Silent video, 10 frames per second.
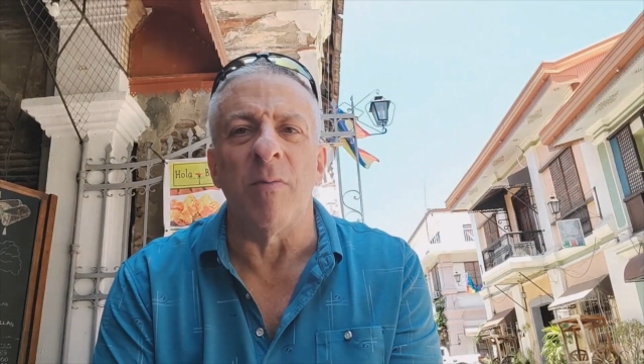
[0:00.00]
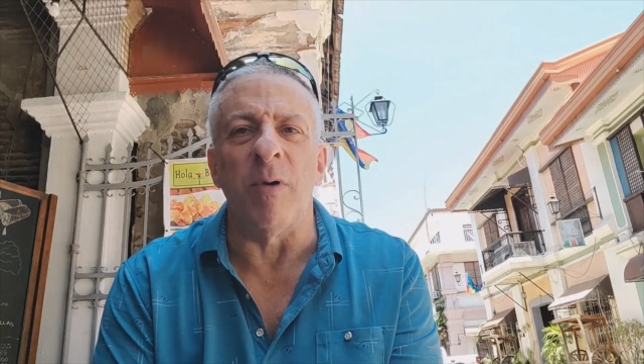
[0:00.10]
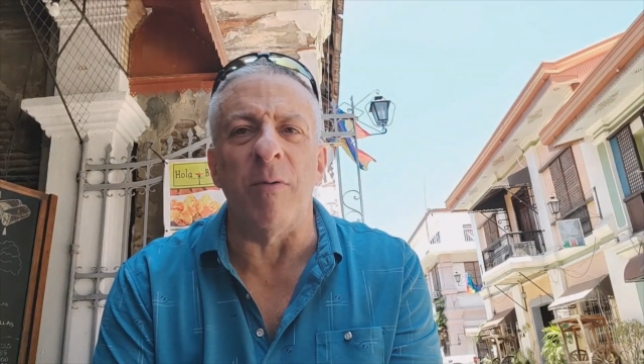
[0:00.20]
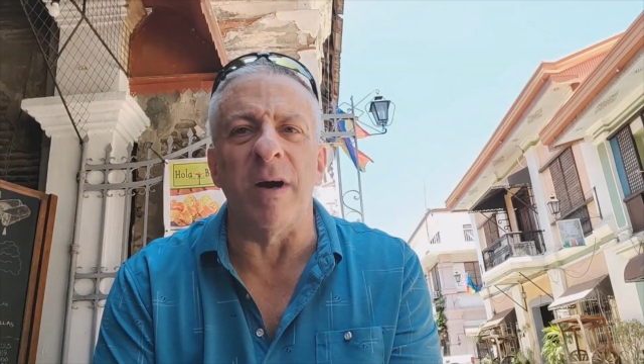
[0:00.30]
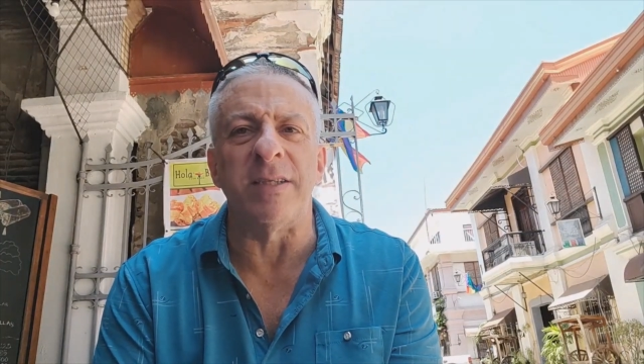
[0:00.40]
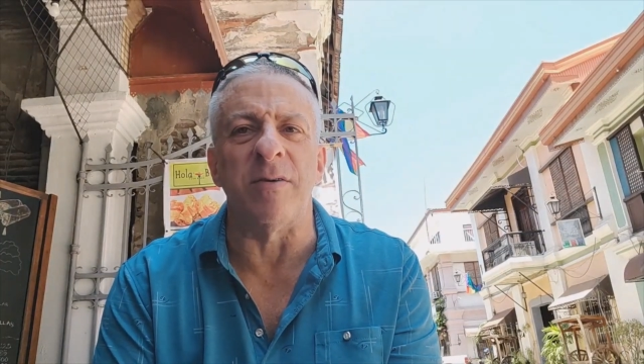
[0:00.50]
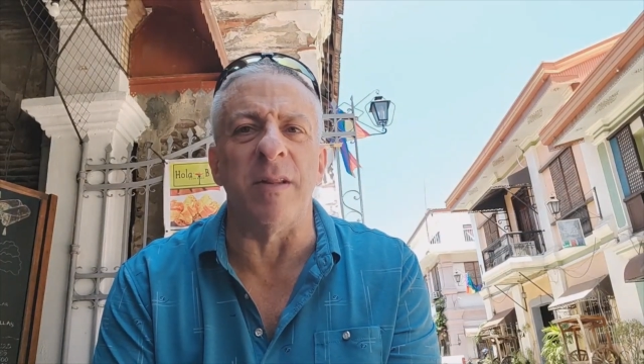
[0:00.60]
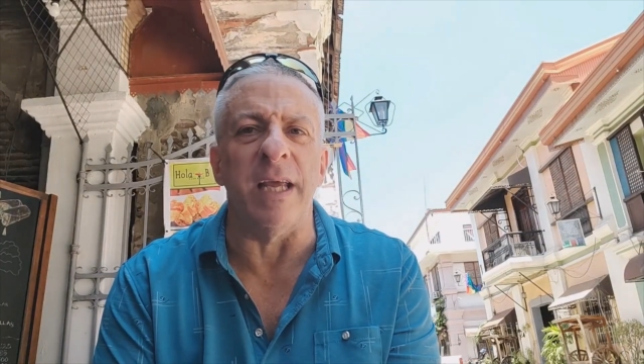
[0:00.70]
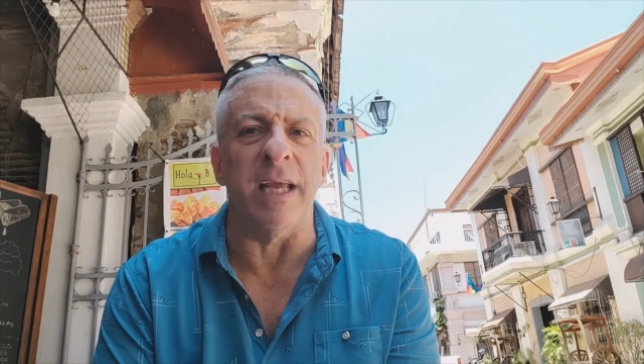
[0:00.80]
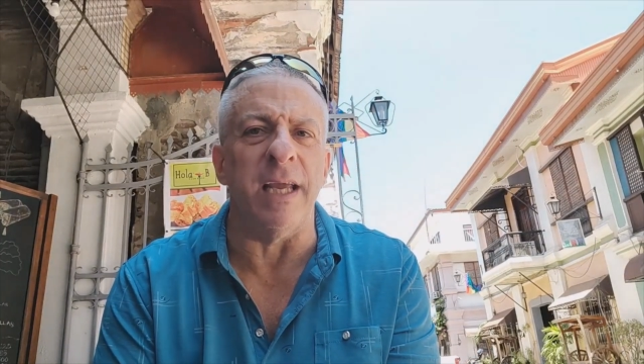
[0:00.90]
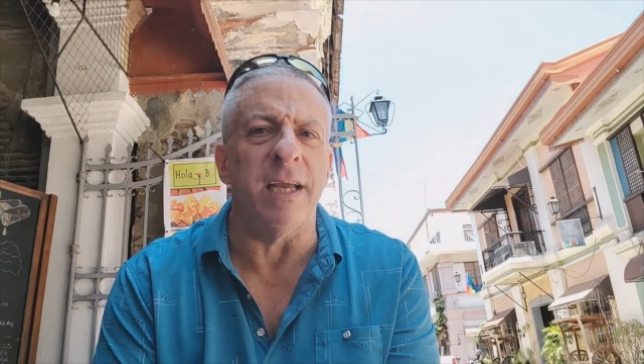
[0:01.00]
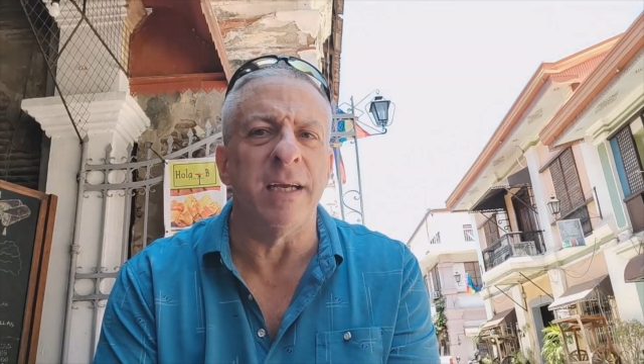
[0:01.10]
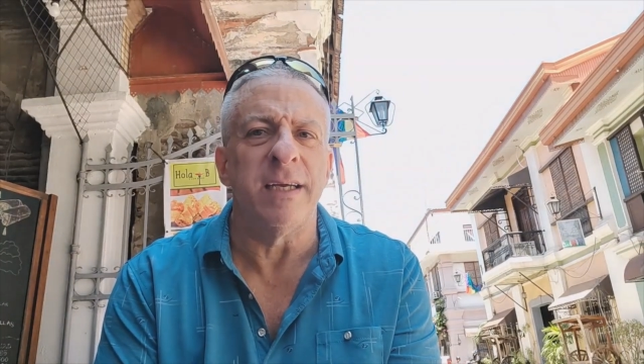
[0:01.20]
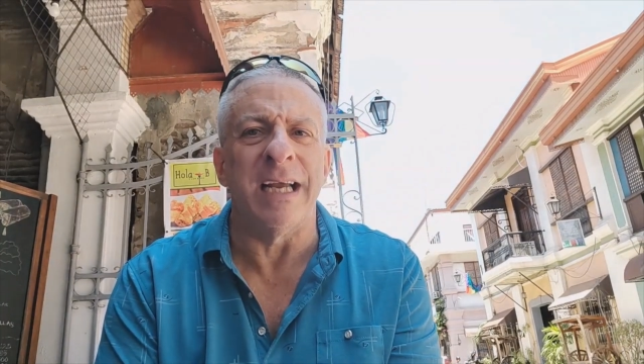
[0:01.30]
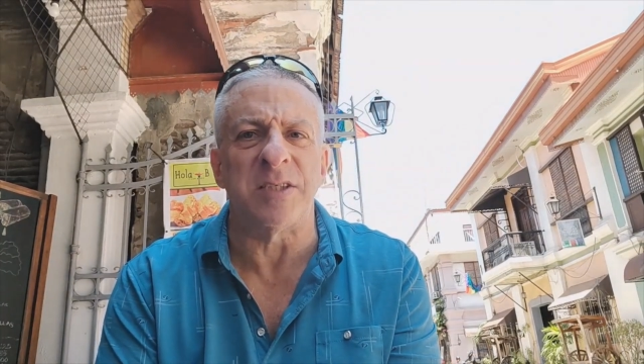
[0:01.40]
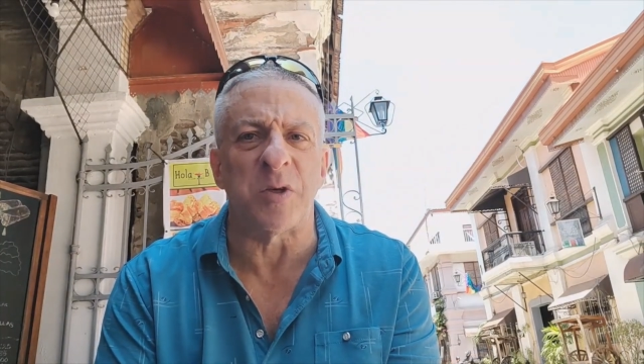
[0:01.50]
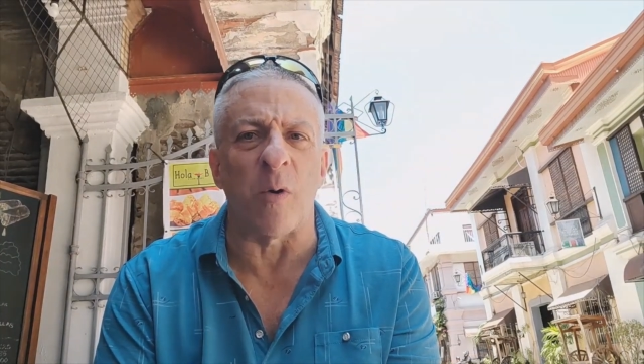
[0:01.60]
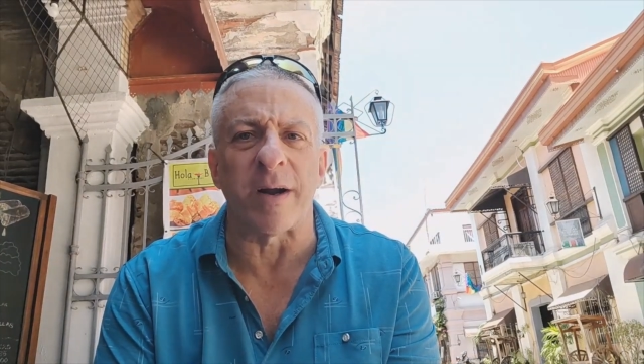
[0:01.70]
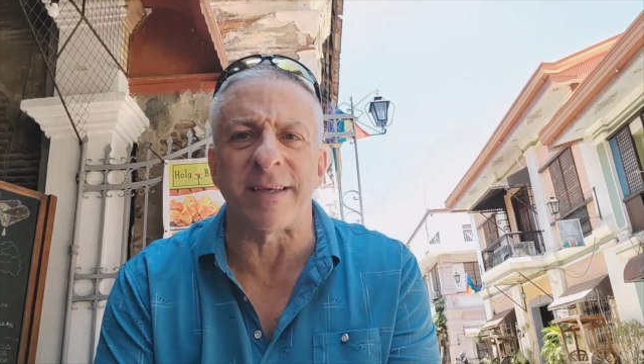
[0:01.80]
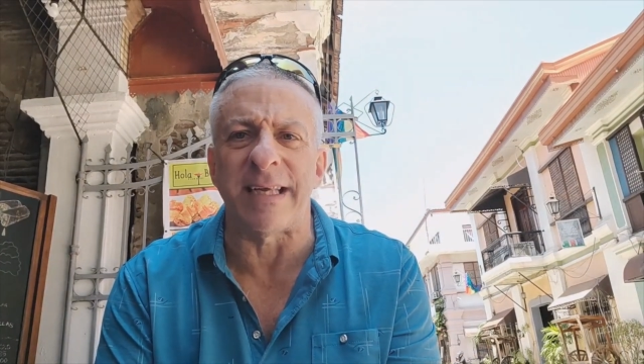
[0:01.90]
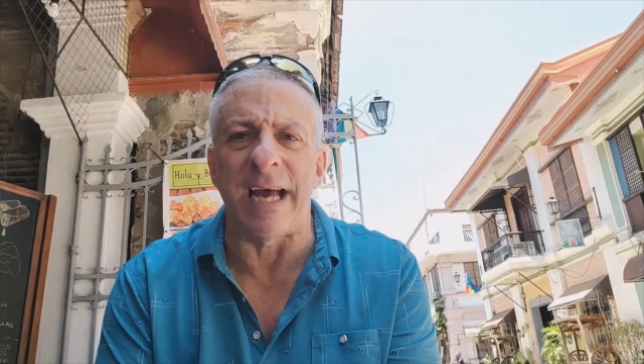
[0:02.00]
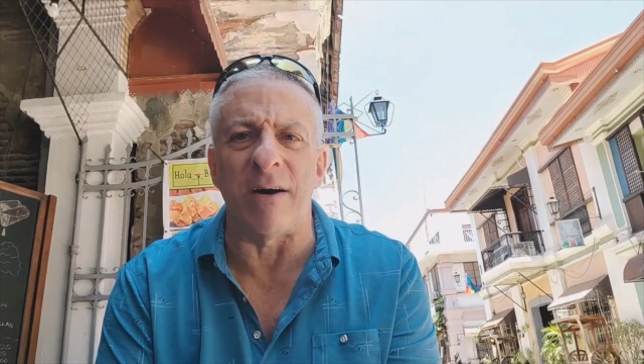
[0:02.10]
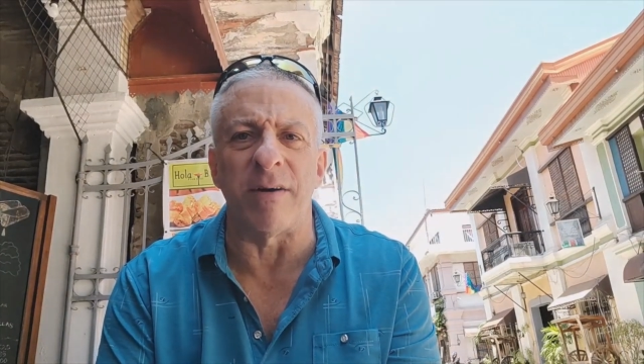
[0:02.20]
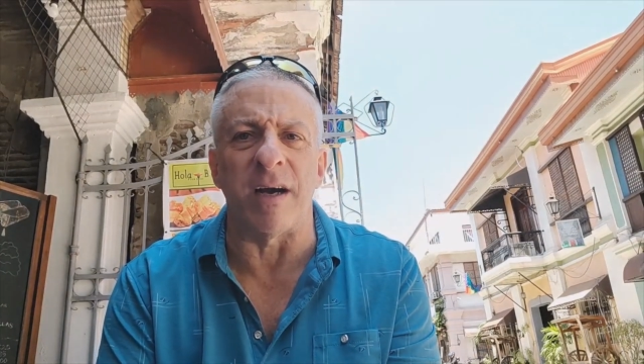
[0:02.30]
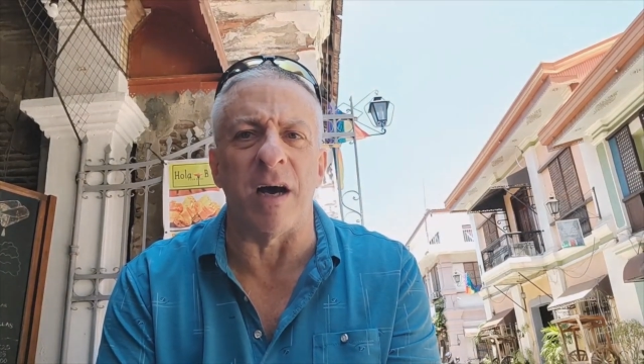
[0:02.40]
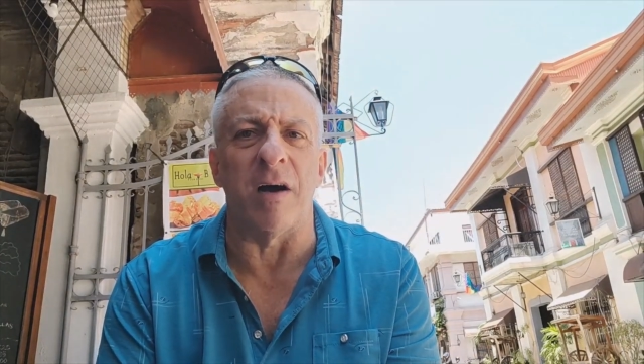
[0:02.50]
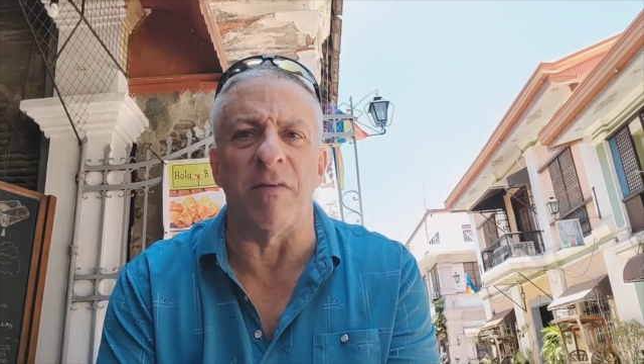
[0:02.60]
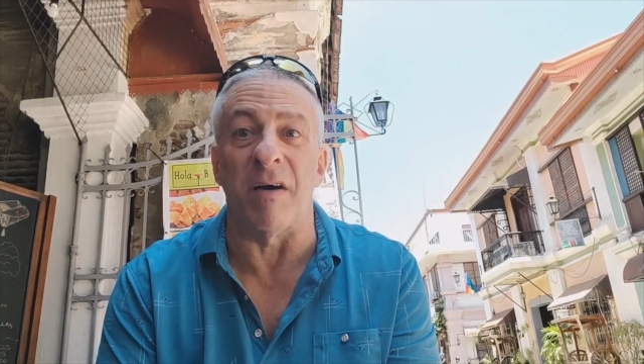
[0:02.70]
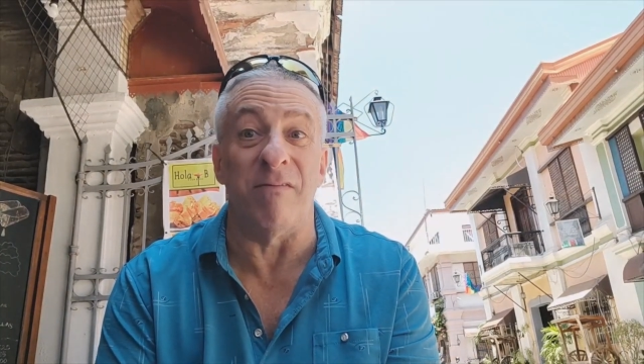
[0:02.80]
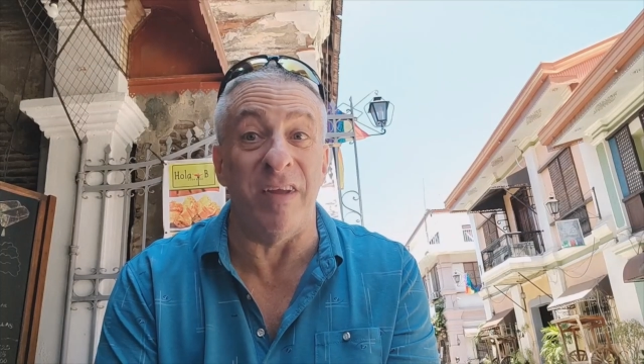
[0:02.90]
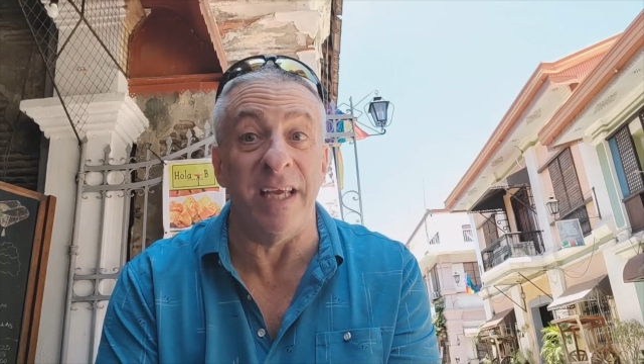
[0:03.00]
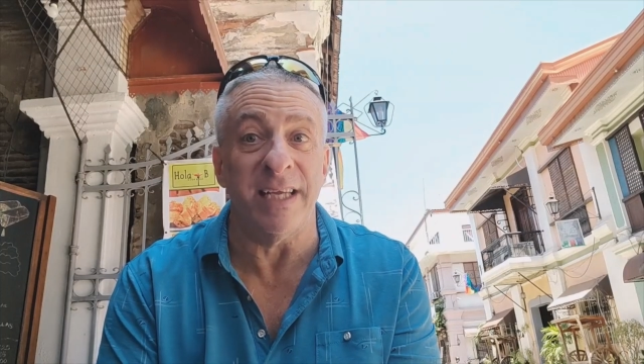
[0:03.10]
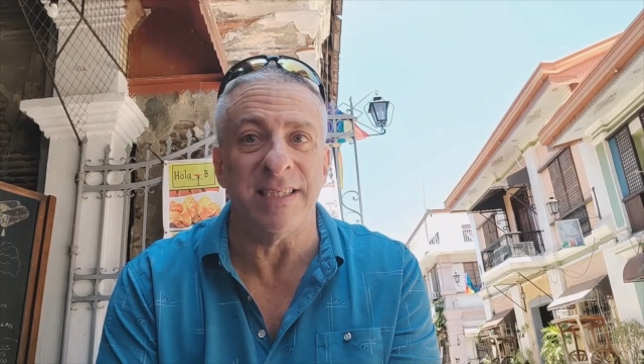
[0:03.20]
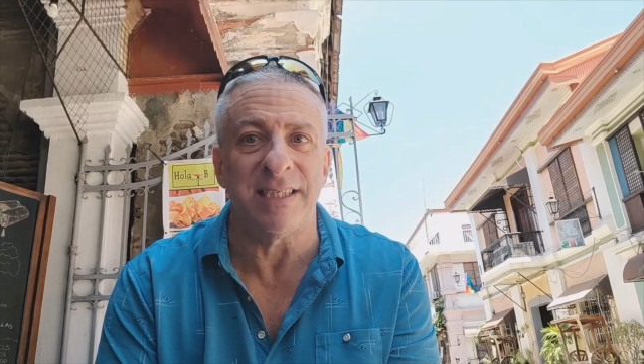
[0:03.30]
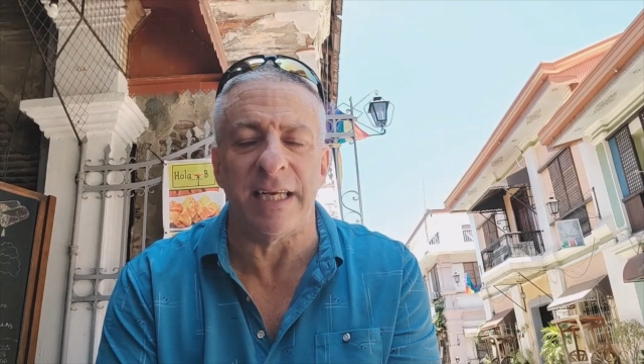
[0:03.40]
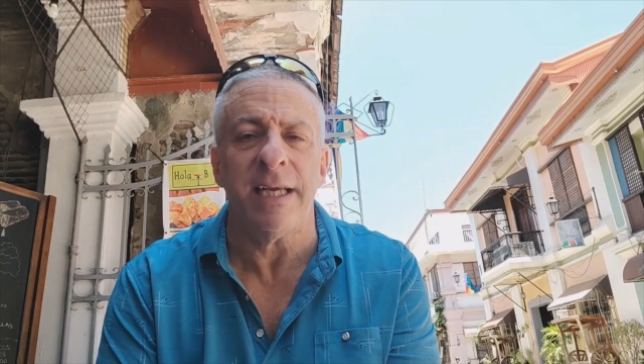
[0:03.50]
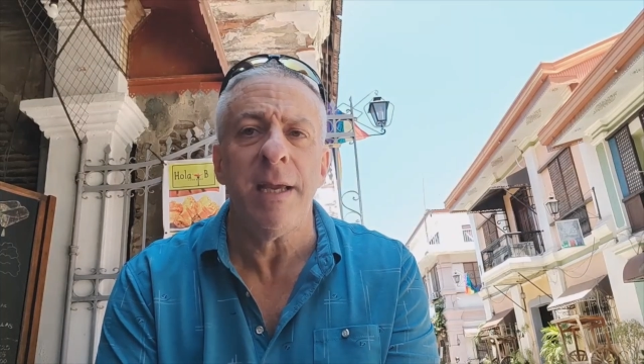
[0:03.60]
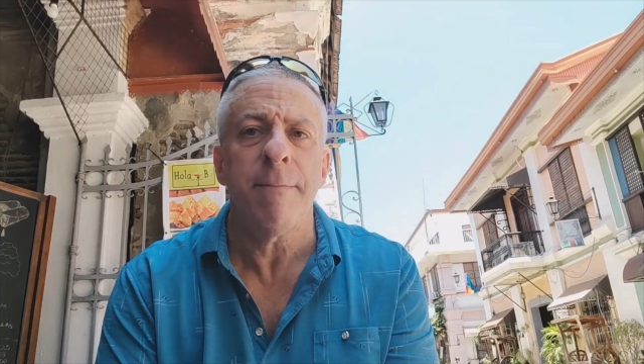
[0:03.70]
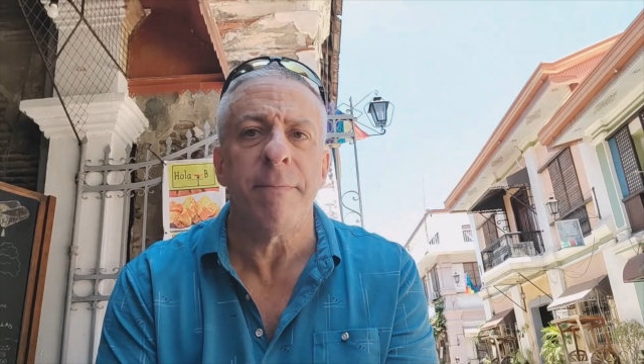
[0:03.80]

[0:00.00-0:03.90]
We went to the historic town of Vigan City,